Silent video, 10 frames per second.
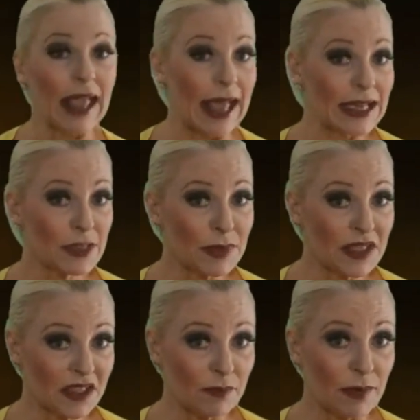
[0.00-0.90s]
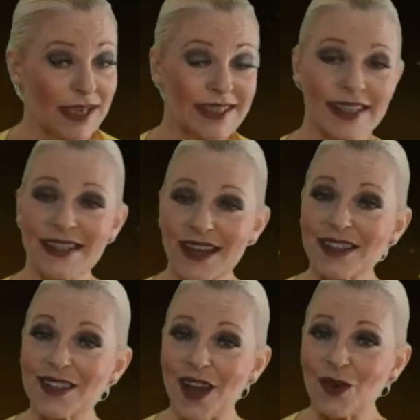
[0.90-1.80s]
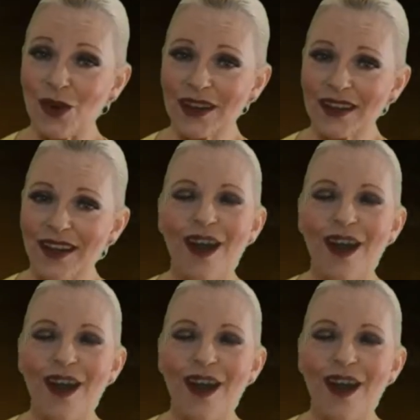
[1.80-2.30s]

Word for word: as predicted by sunsigns.org,